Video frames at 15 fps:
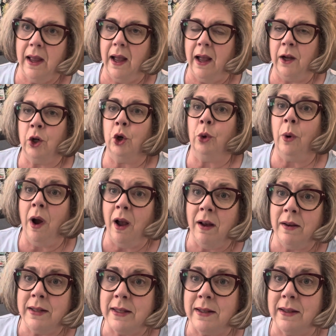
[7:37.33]

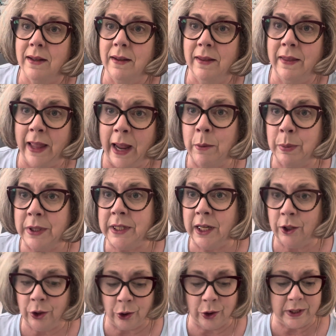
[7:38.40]
Across that
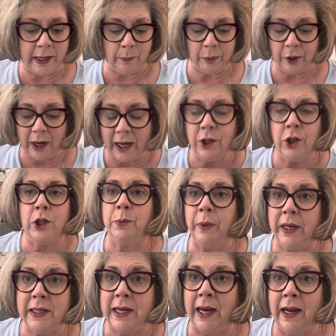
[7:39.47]
particular sampler, I just
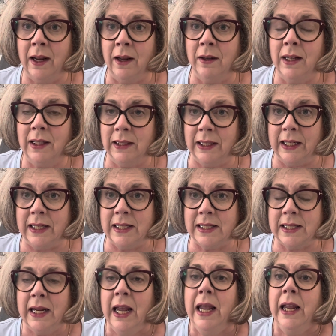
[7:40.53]
went down a
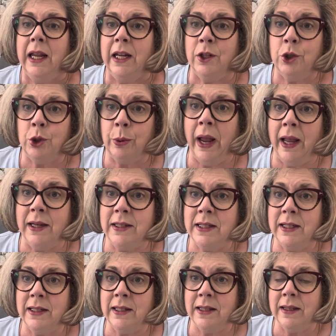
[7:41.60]
list and tried
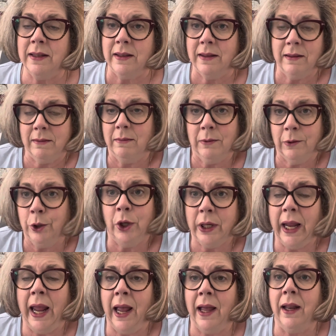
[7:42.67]
to
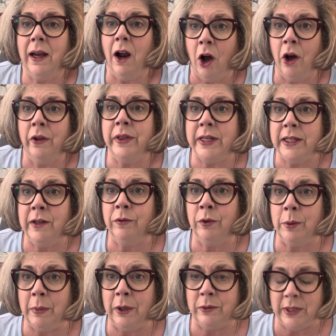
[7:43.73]
look at all the
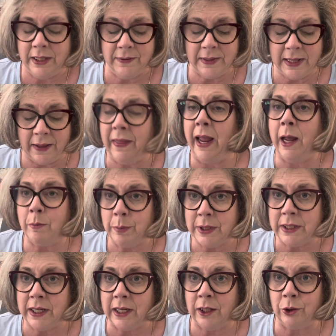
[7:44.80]
different motifs that that
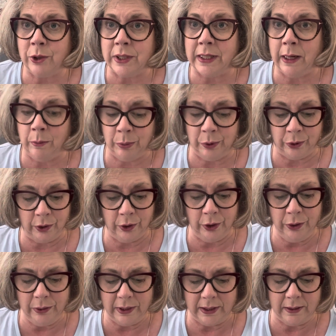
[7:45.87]
particular sampler
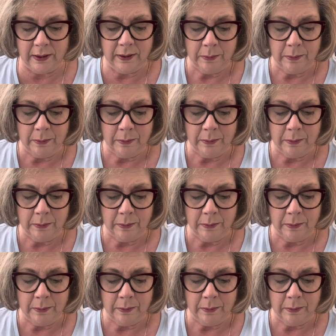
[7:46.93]
included.